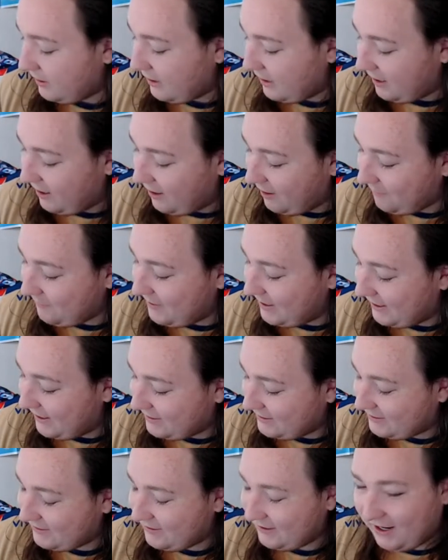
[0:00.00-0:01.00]
up
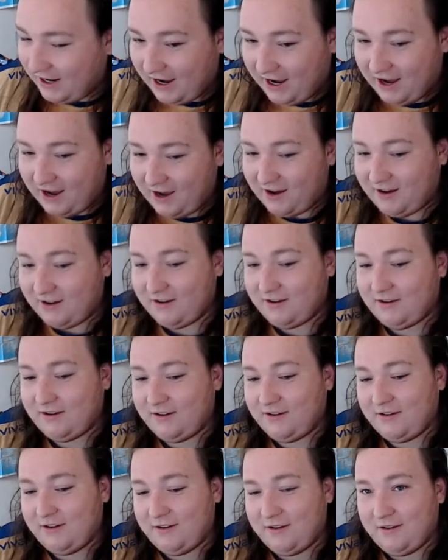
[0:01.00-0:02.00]
next are
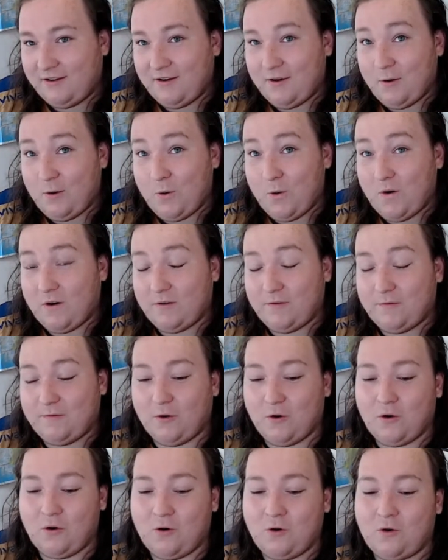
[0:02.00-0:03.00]

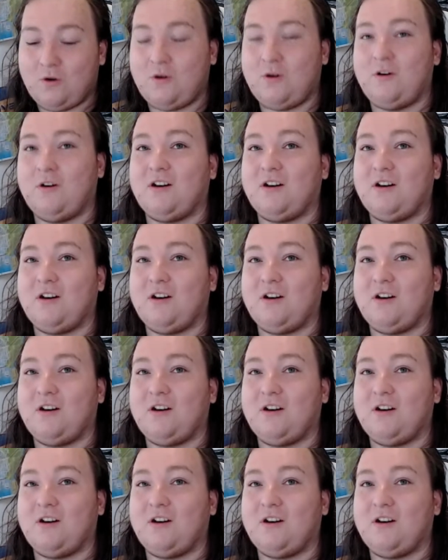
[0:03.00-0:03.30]
4